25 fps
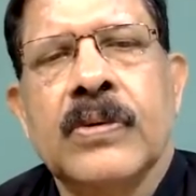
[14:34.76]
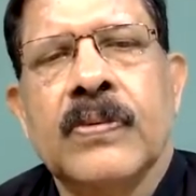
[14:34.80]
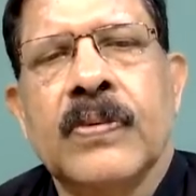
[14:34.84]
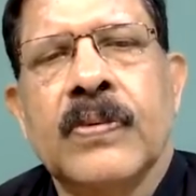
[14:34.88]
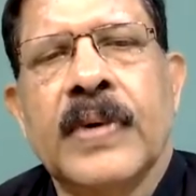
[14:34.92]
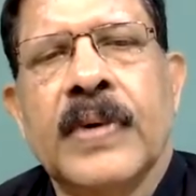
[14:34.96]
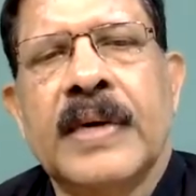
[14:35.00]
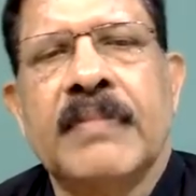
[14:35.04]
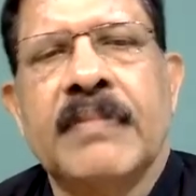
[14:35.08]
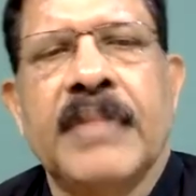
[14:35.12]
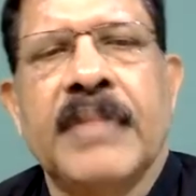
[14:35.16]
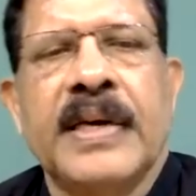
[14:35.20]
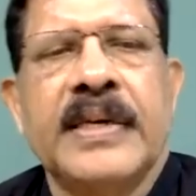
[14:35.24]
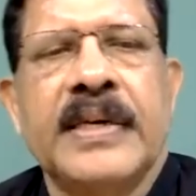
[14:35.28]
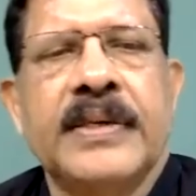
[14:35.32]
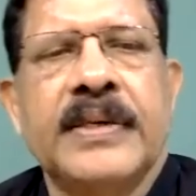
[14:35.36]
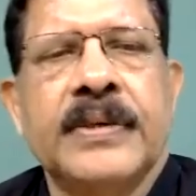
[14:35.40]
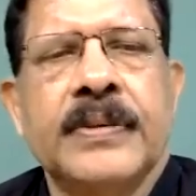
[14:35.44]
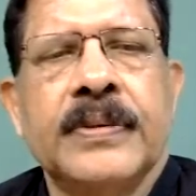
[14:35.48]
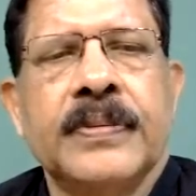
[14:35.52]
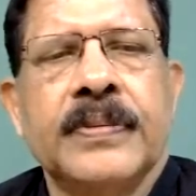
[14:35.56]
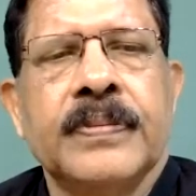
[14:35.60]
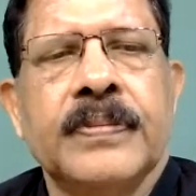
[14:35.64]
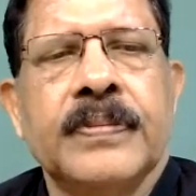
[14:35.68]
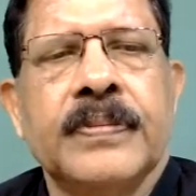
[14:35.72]
1 by 2.
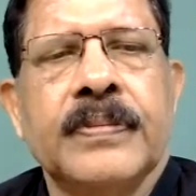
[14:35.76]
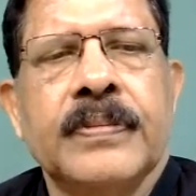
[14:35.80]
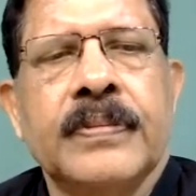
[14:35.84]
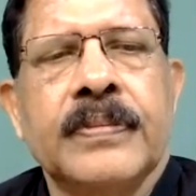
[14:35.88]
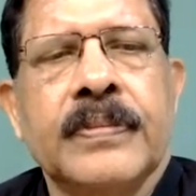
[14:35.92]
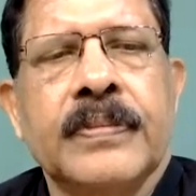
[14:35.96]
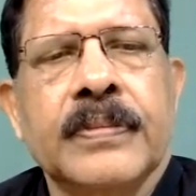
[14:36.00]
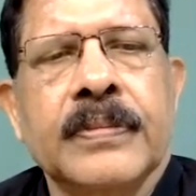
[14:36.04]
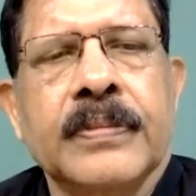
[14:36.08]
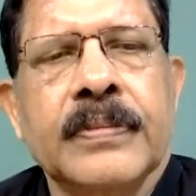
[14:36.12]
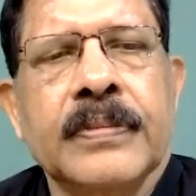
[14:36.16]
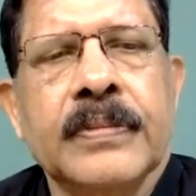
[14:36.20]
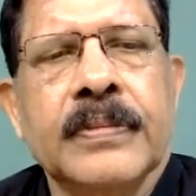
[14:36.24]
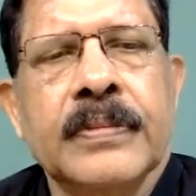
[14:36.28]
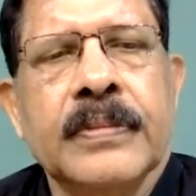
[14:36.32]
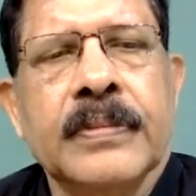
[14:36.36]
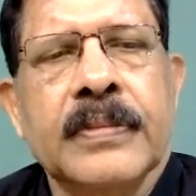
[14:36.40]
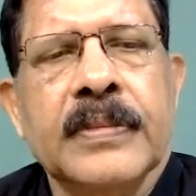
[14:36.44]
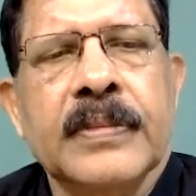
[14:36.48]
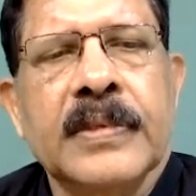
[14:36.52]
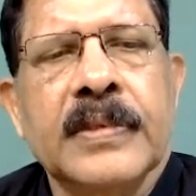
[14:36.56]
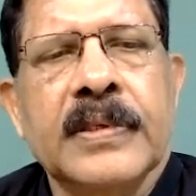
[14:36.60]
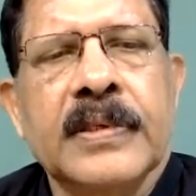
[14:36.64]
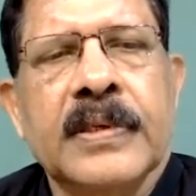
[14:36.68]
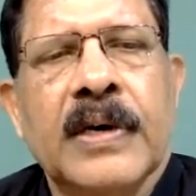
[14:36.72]

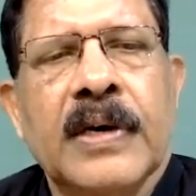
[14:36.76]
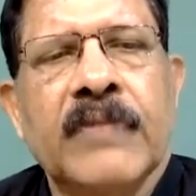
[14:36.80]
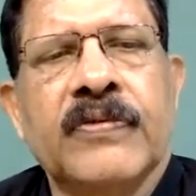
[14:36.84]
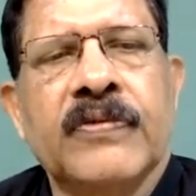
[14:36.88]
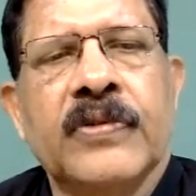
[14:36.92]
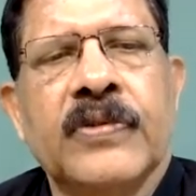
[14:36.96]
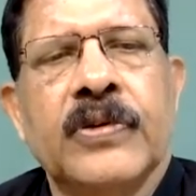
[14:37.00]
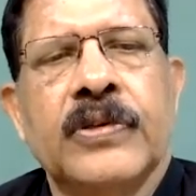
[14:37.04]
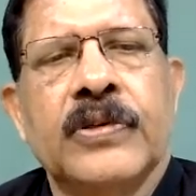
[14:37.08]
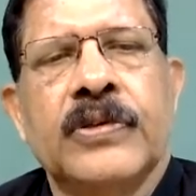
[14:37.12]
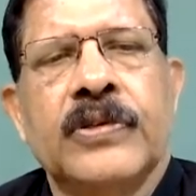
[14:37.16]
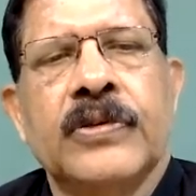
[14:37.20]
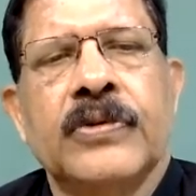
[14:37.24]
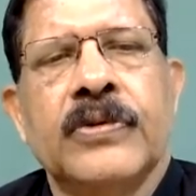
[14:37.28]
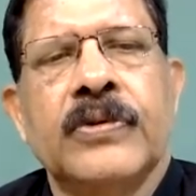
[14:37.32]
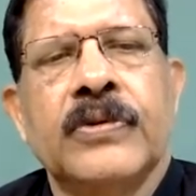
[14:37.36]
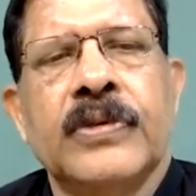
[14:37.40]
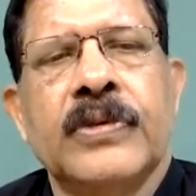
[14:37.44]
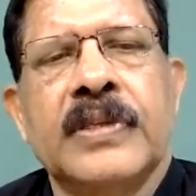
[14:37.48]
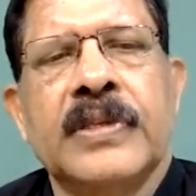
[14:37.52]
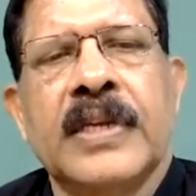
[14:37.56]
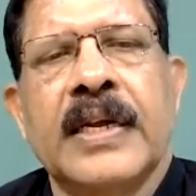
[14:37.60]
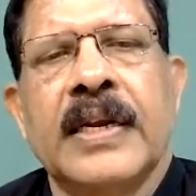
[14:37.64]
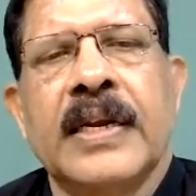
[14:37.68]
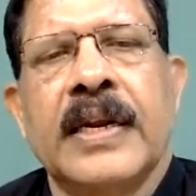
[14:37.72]
Of course,
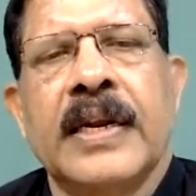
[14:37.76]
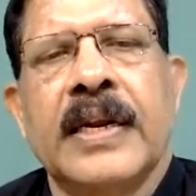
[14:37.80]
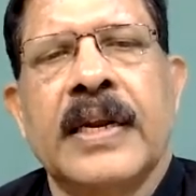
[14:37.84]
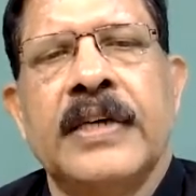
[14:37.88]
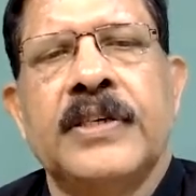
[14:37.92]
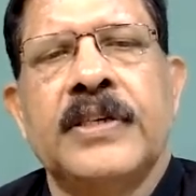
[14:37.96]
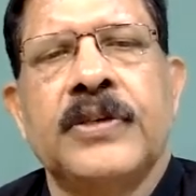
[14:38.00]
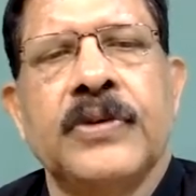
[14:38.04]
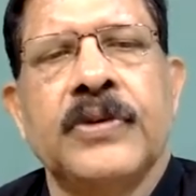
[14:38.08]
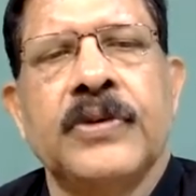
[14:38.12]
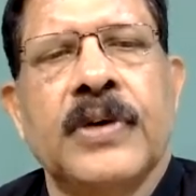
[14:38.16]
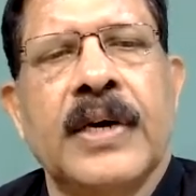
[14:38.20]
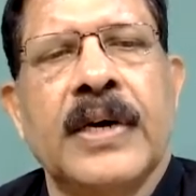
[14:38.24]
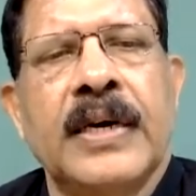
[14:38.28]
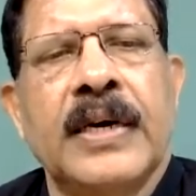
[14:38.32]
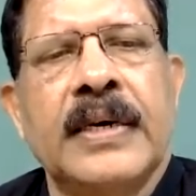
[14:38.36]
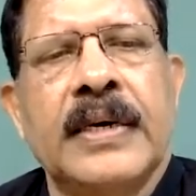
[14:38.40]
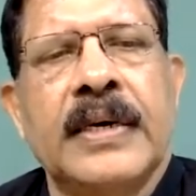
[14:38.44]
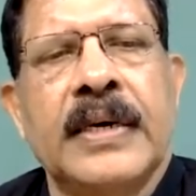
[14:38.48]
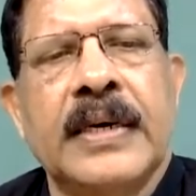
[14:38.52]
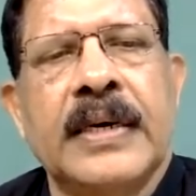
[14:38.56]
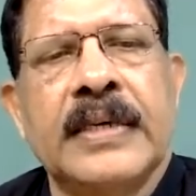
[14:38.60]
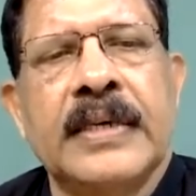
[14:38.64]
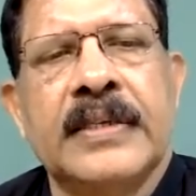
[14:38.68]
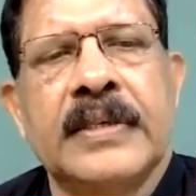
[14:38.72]
root 3 raised to
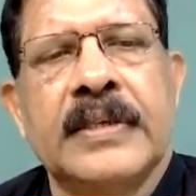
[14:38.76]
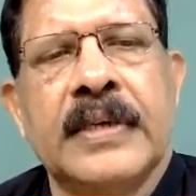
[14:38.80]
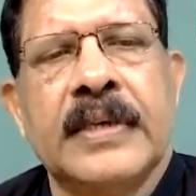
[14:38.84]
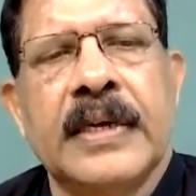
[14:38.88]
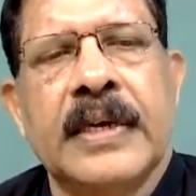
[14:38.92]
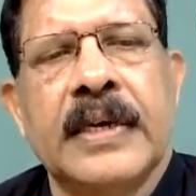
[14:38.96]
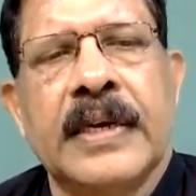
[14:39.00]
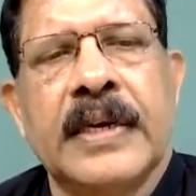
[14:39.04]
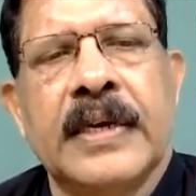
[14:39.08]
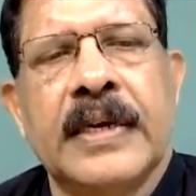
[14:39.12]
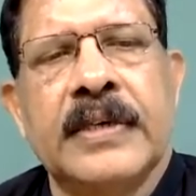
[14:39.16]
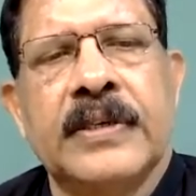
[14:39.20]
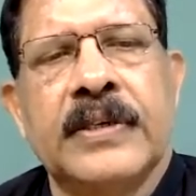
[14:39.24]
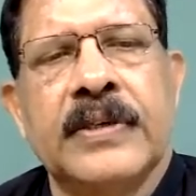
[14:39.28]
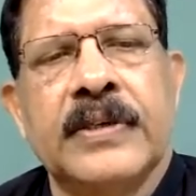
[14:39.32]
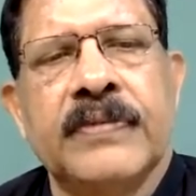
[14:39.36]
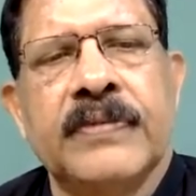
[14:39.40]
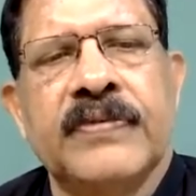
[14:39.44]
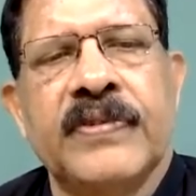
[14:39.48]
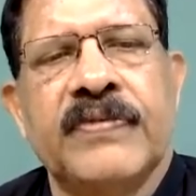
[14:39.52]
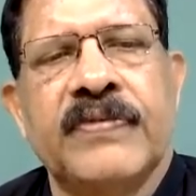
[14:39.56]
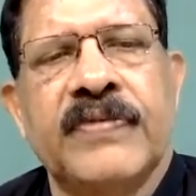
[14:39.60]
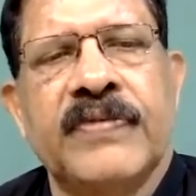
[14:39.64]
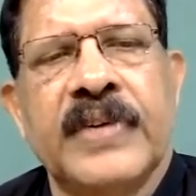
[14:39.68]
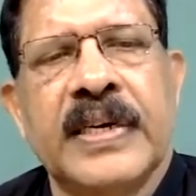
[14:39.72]
100 is 3 raised to
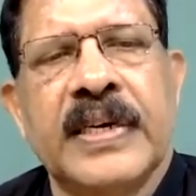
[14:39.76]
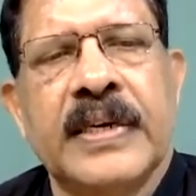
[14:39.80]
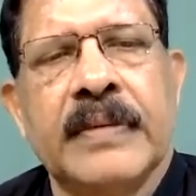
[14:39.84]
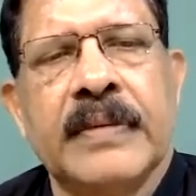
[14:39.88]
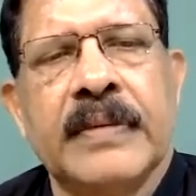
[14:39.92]
50.